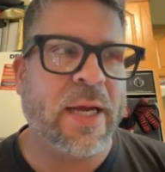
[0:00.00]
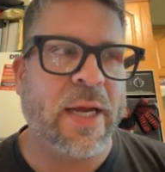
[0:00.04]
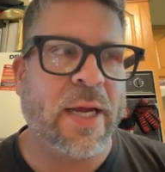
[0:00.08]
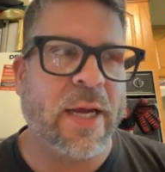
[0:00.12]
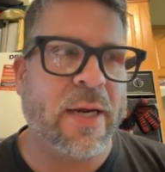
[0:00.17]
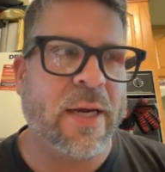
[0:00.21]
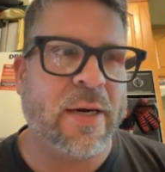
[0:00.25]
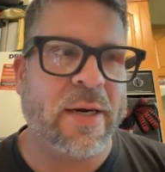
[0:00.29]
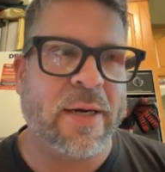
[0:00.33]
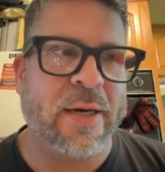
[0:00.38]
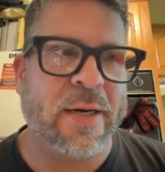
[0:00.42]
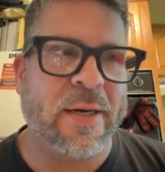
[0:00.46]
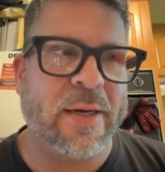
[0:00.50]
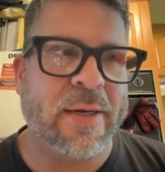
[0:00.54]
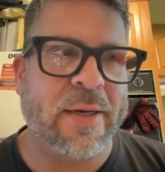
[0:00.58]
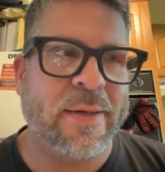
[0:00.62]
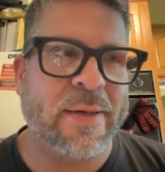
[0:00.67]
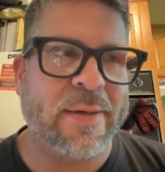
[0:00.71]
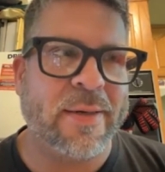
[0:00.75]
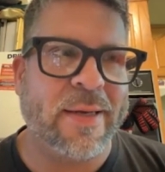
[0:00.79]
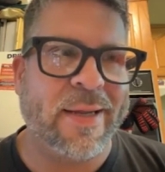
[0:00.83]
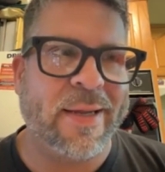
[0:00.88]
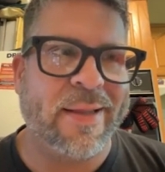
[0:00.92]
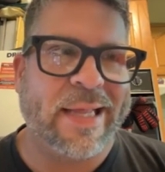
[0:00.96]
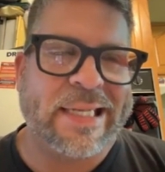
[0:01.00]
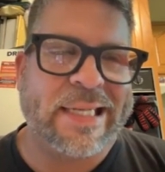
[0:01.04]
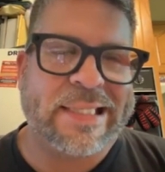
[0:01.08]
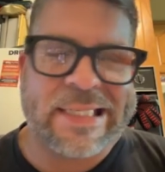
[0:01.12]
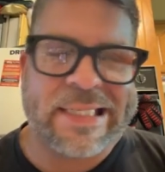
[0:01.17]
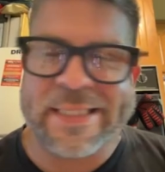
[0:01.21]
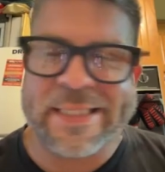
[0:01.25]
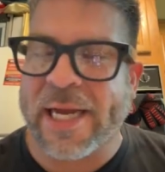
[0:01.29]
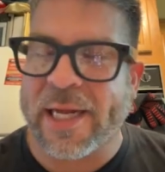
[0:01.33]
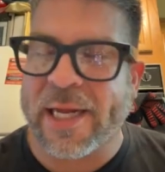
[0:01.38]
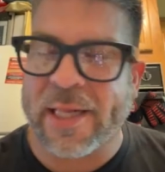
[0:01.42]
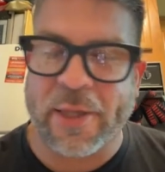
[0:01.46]
And
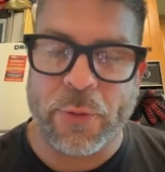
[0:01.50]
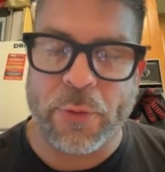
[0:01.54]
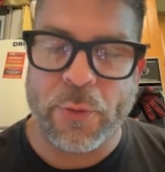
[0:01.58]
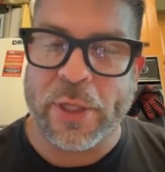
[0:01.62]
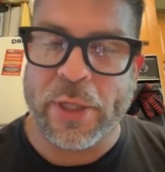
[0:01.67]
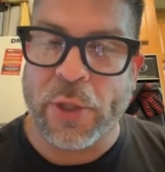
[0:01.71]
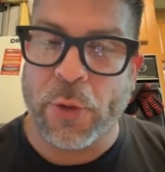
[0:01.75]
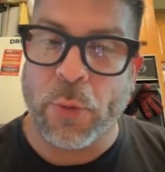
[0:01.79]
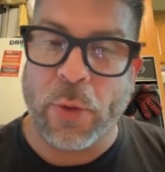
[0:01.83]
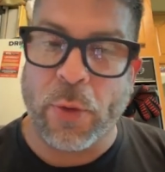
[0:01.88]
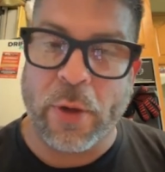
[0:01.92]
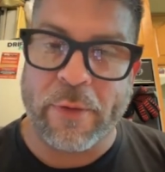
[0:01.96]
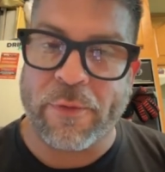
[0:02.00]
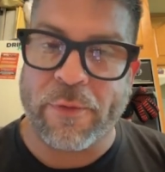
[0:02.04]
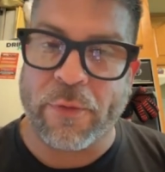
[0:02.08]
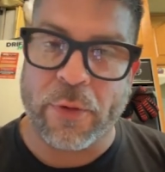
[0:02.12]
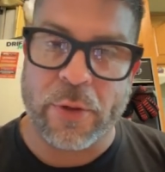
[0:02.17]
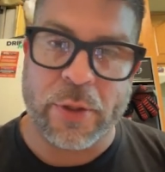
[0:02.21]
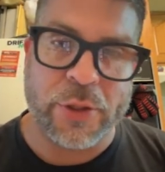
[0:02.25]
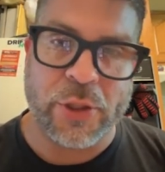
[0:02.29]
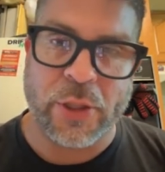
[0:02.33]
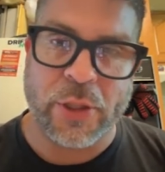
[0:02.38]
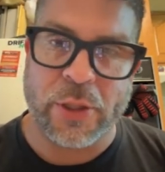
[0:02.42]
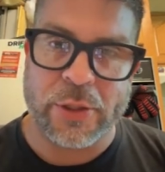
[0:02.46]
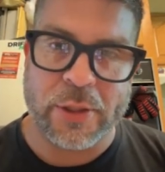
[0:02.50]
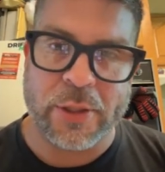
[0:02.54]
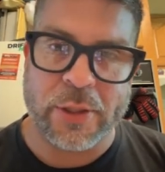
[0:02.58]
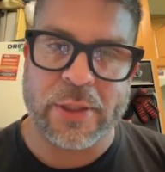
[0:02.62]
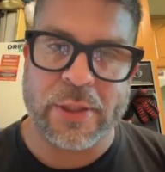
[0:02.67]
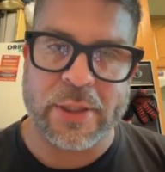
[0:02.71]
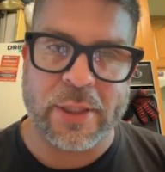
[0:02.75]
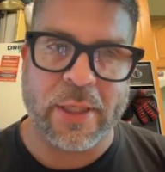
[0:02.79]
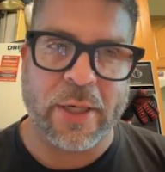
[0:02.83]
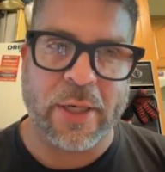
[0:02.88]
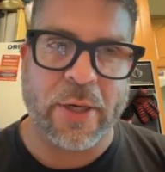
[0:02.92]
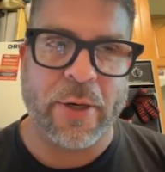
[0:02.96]
that's exactly what you want for a judge in
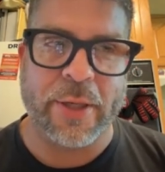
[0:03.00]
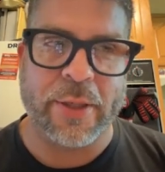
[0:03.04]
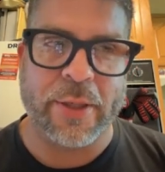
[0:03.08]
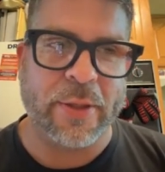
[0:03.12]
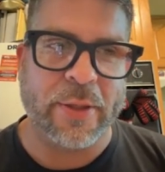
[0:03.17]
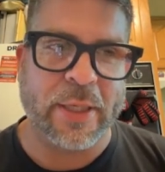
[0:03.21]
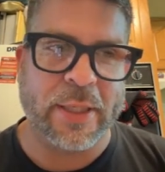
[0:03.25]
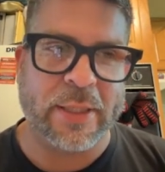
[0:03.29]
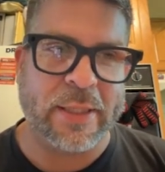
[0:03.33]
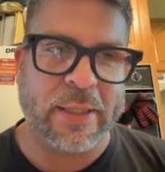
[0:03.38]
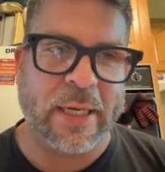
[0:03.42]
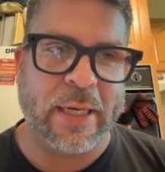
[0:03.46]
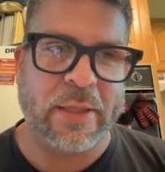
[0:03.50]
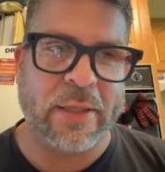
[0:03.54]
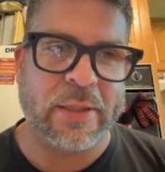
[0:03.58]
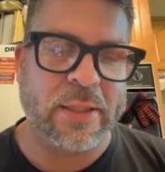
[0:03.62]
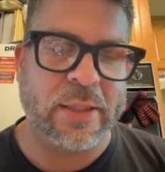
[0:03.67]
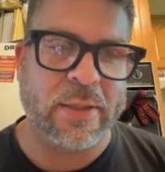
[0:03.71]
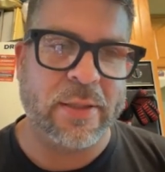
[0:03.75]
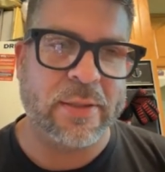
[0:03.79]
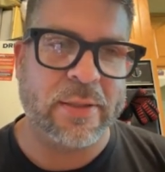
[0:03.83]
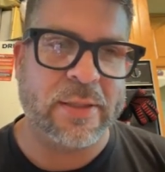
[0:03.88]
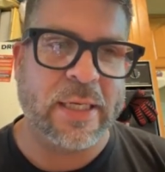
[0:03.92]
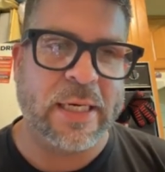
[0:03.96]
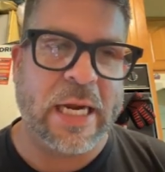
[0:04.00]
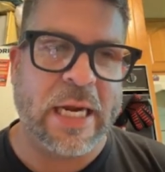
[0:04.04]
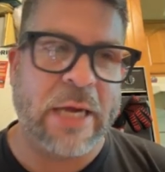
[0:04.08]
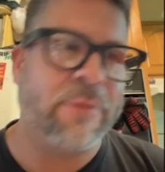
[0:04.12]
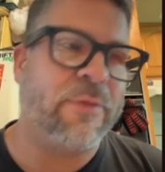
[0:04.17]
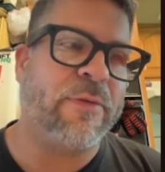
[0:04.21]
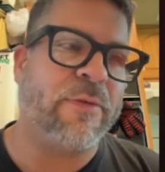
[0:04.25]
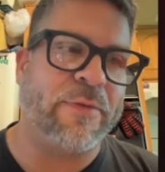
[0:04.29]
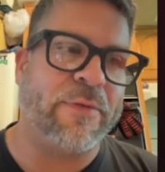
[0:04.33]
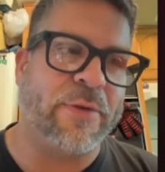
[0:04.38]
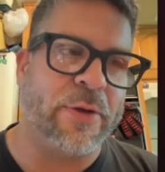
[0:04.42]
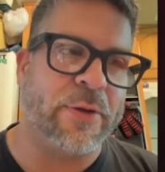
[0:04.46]
a scenario like that, to
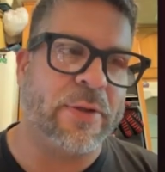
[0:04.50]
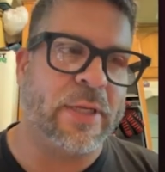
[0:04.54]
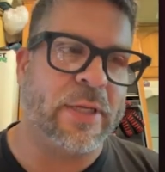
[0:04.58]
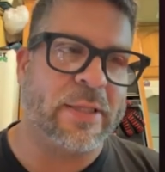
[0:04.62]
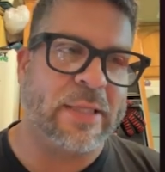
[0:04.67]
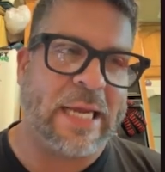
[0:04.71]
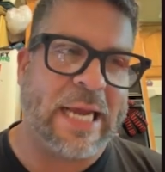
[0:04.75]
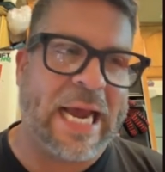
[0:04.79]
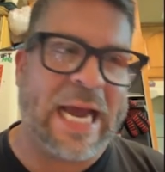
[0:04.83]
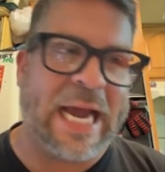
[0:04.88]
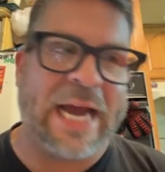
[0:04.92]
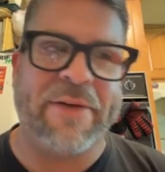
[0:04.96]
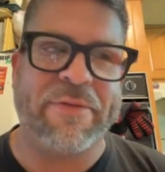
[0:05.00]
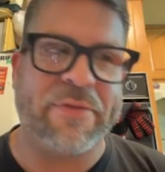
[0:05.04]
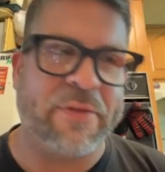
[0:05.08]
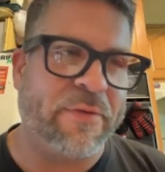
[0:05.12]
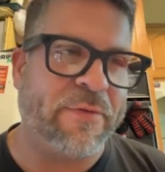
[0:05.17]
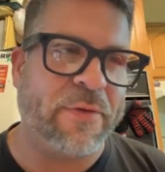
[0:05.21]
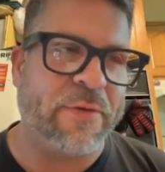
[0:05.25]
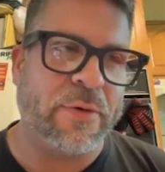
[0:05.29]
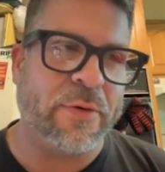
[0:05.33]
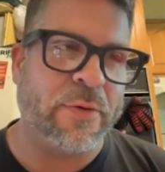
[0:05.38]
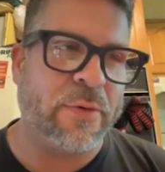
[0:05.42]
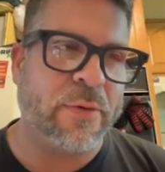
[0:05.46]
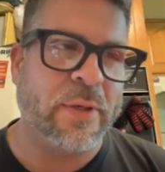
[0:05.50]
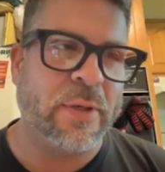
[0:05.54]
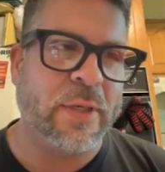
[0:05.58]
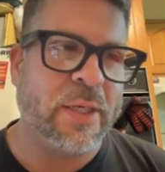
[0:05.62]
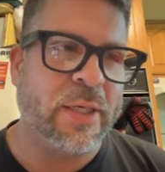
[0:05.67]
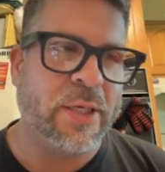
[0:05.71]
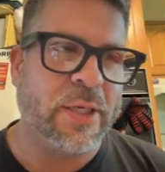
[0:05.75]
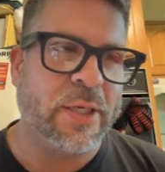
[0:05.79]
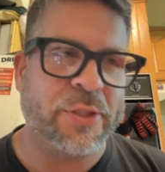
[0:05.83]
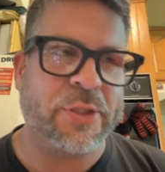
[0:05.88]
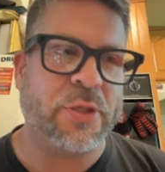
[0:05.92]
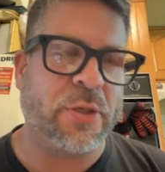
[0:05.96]
never feel like they have to feel
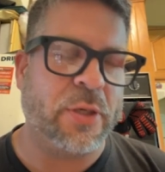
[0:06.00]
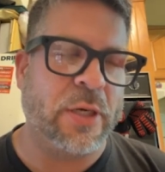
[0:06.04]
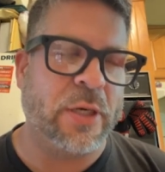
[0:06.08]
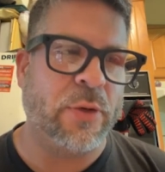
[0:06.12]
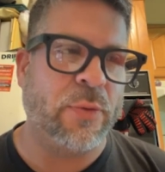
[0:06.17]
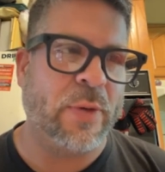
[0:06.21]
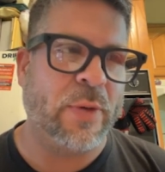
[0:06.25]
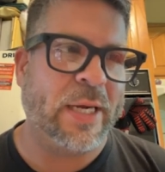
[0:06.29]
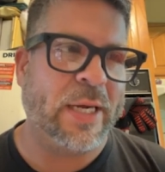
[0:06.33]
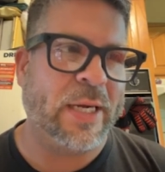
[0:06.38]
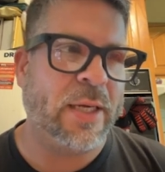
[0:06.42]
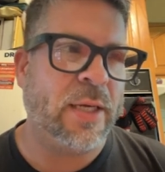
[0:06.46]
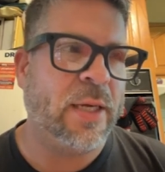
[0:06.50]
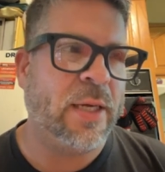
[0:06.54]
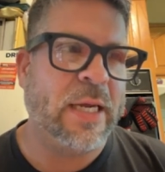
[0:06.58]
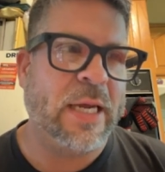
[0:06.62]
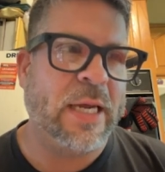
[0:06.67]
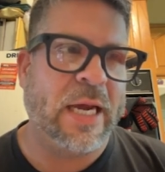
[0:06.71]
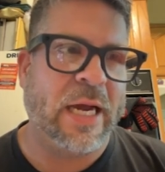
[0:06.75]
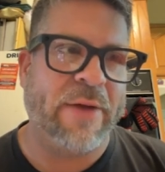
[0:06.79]
a certain way.